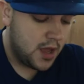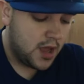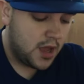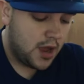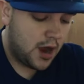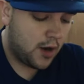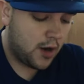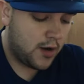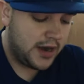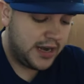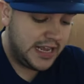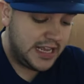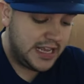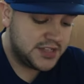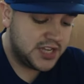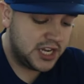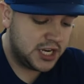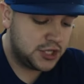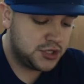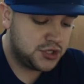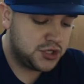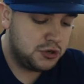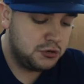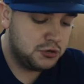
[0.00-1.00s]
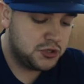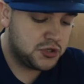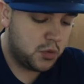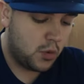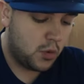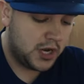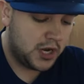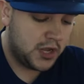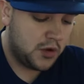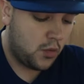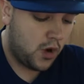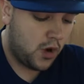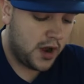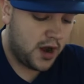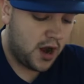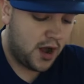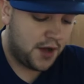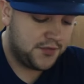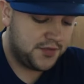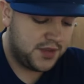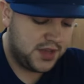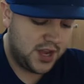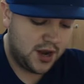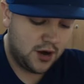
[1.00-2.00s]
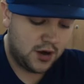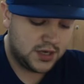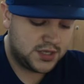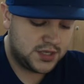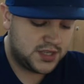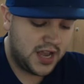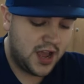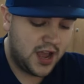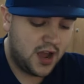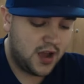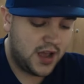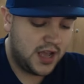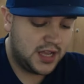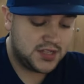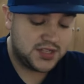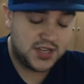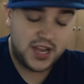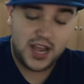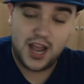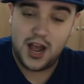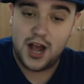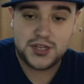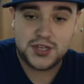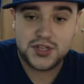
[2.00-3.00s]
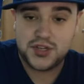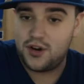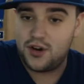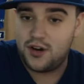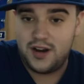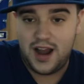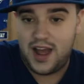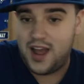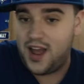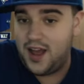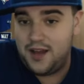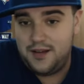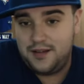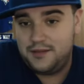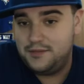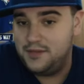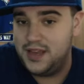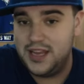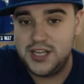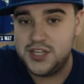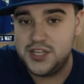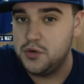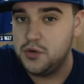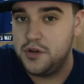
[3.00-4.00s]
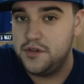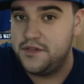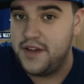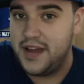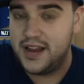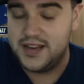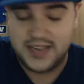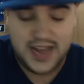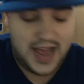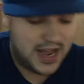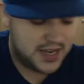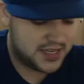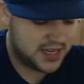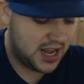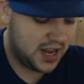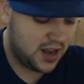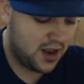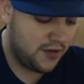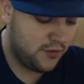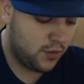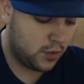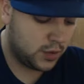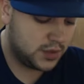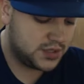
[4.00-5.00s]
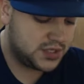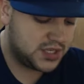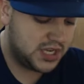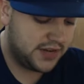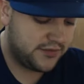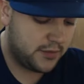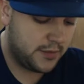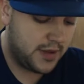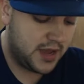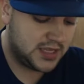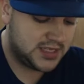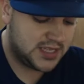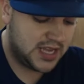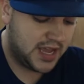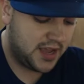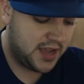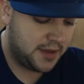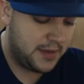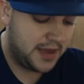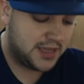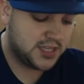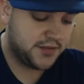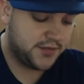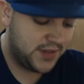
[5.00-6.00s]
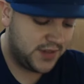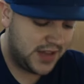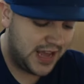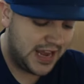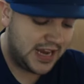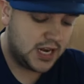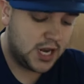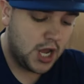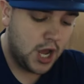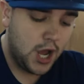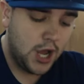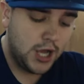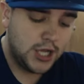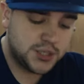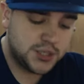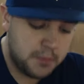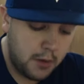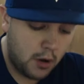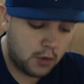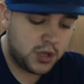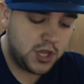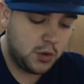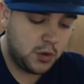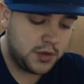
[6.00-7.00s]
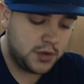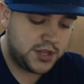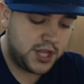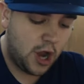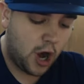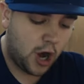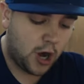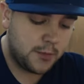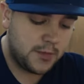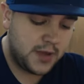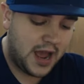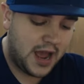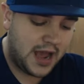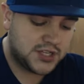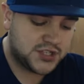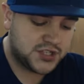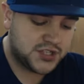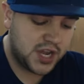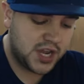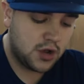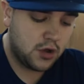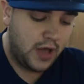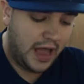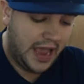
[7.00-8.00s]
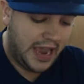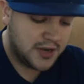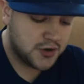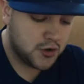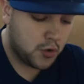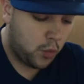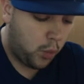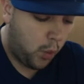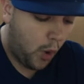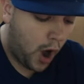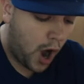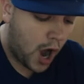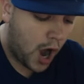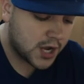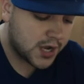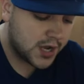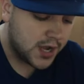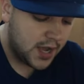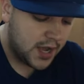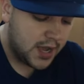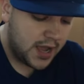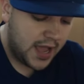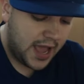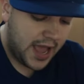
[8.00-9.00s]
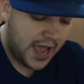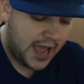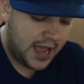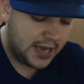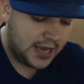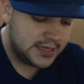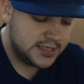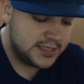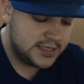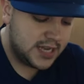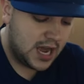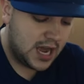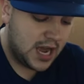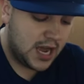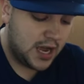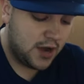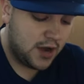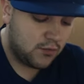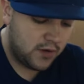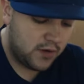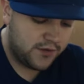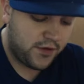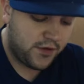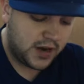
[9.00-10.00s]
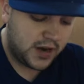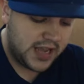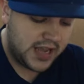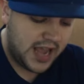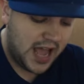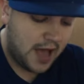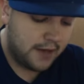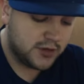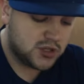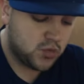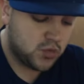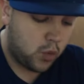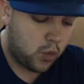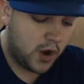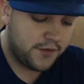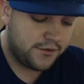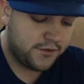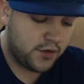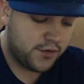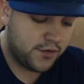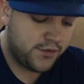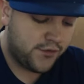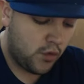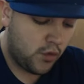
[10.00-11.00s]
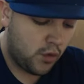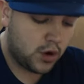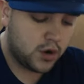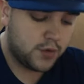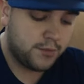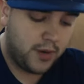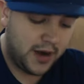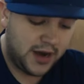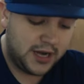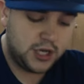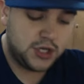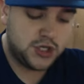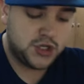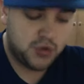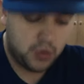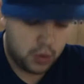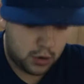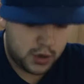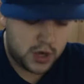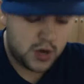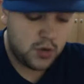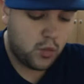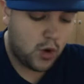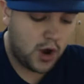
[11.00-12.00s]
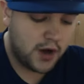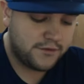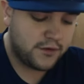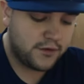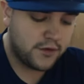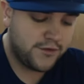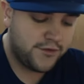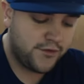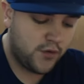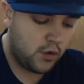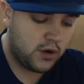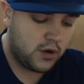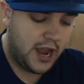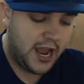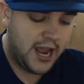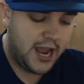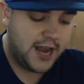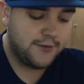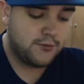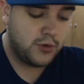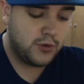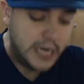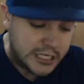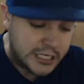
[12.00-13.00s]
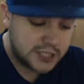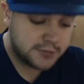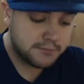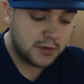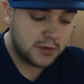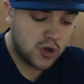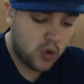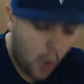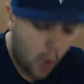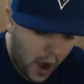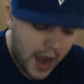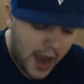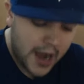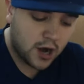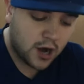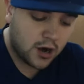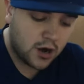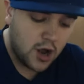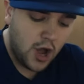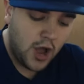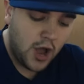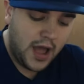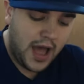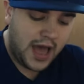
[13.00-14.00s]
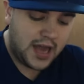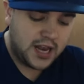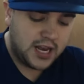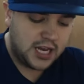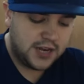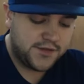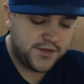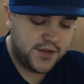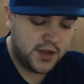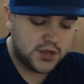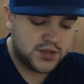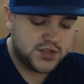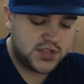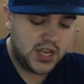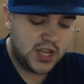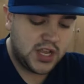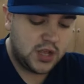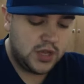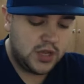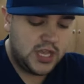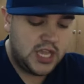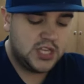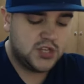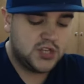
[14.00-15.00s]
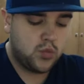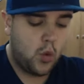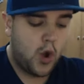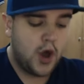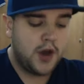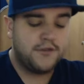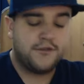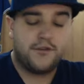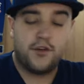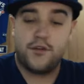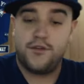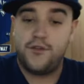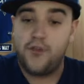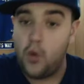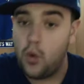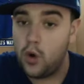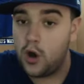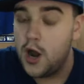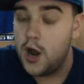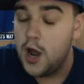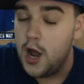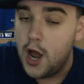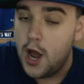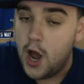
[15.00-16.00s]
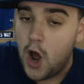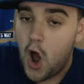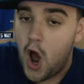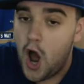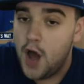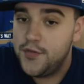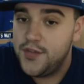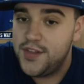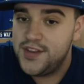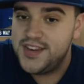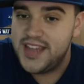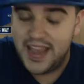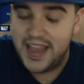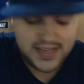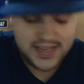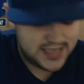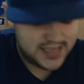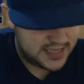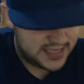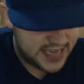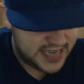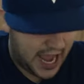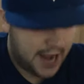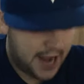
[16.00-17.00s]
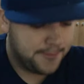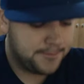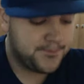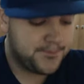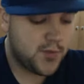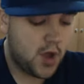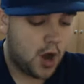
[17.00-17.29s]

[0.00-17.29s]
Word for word: All right, he's hitting .221 on the year as Teoscar, and I mean, he's doing fantastic. I love what we're seeing from him as of late. Smokey with the RBI single and a walk, and Freddie Galvis 1 for 4, Brandon Drury 1 for 4, and Reese McGuire had an infield single. He's 1 for 4 on the day today.